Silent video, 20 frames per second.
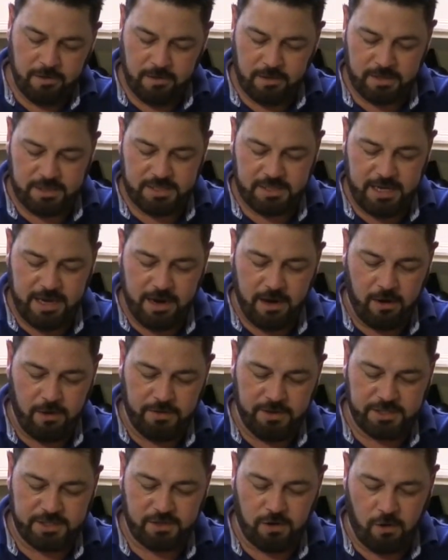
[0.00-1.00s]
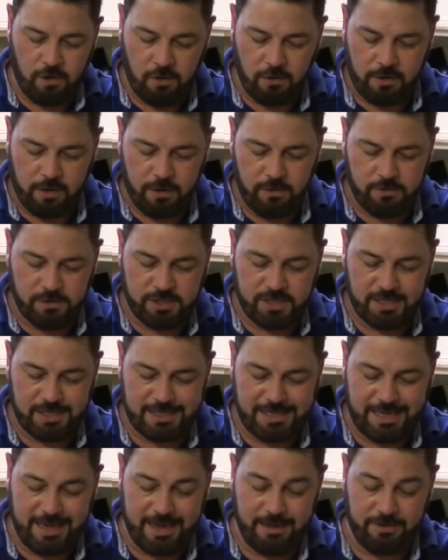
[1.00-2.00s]
Let's see how this all goes
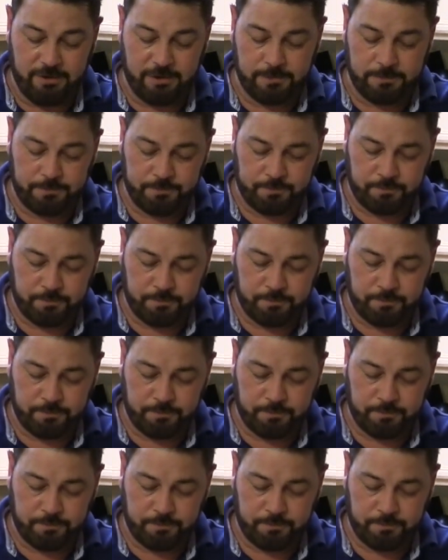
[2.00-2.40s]
together.